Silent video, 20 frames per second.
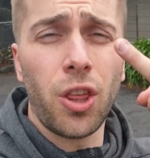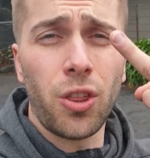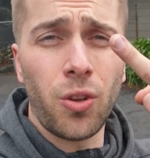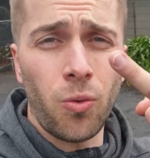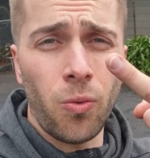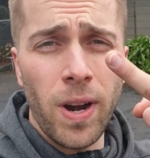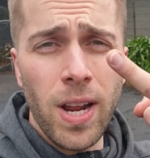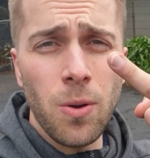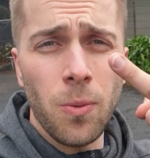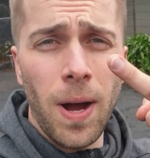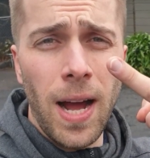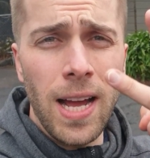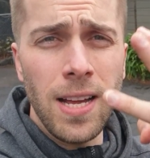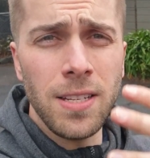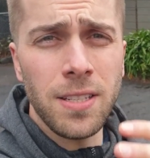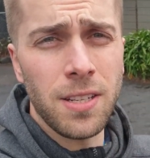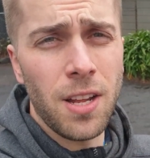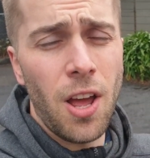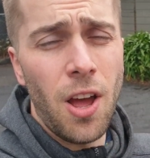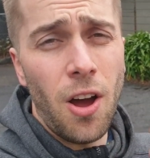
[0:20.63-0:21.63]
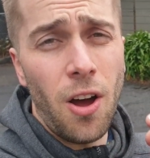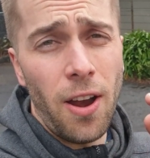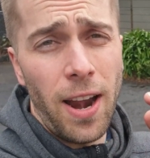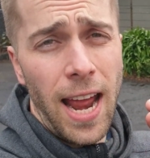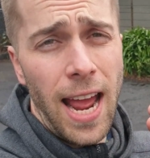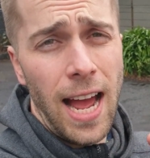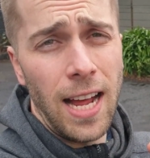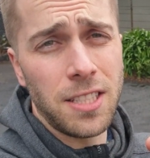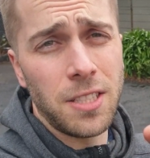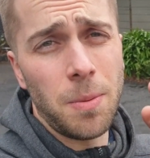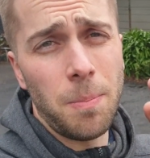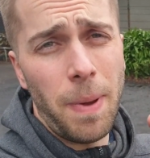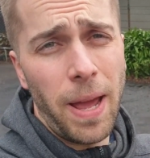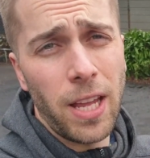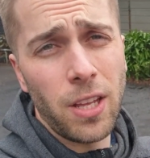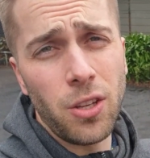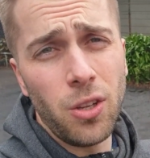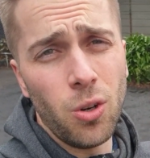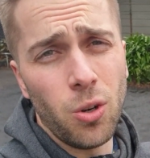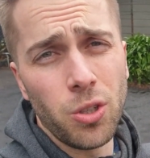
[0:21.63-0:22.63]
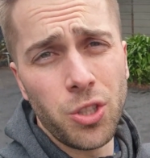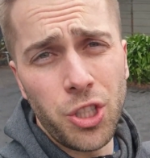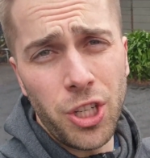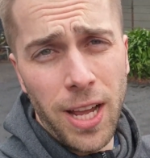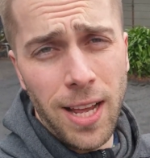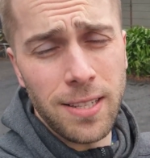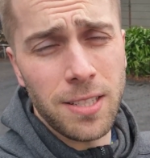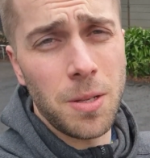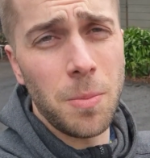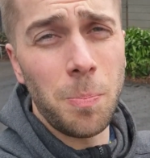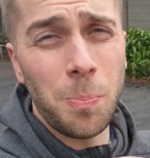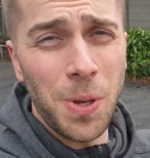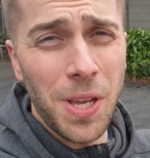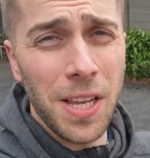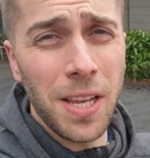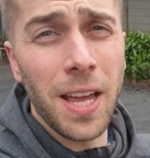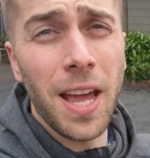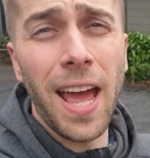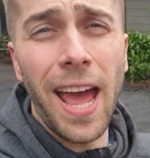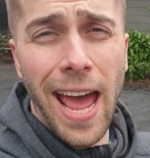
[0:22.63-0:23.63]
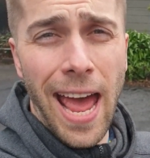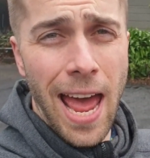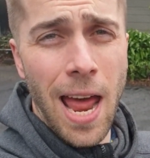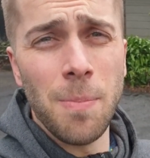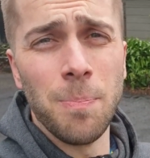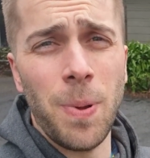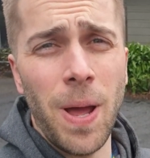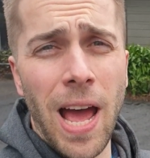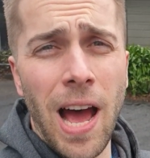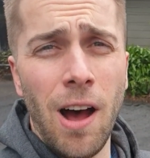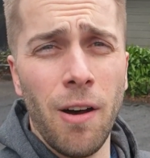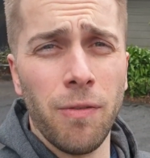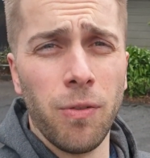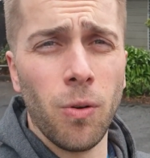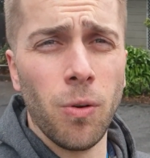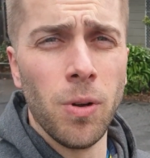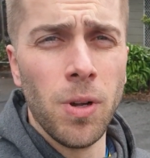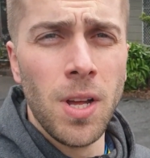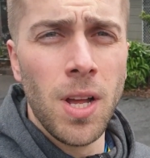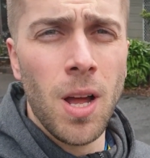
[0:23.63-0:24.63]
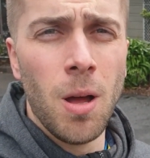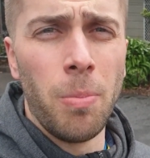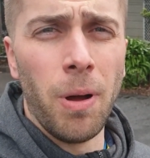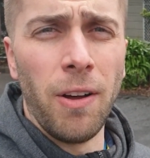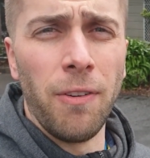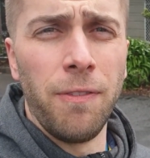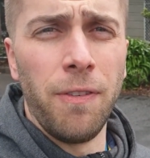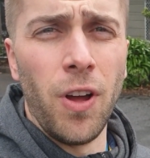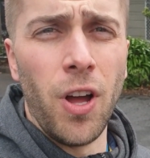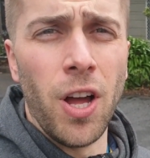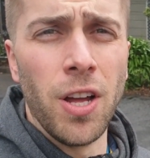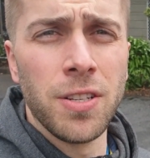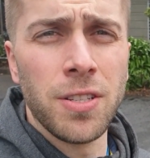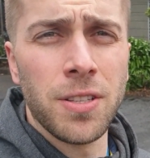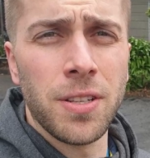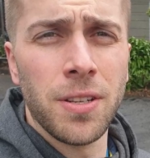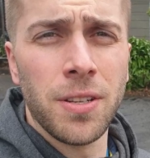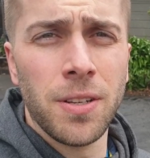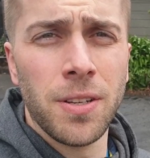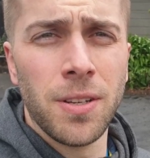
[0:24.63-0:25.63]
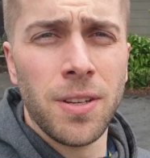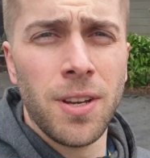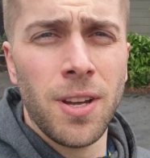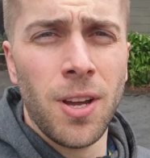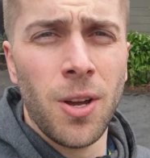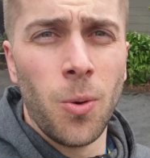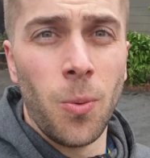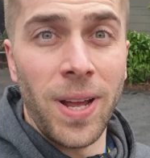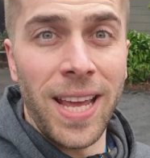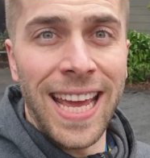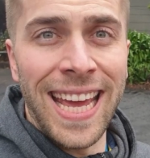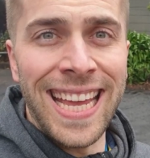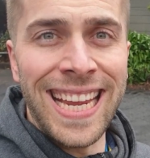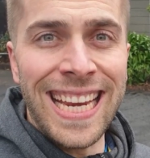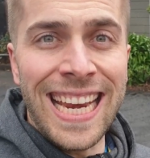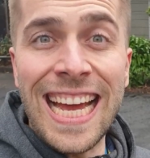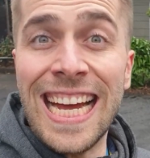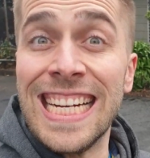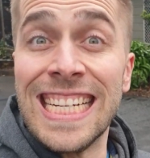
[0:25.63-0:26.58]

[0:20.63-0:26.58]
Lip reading: 3 ways on how to make your chest big and powerful. But first, we eat.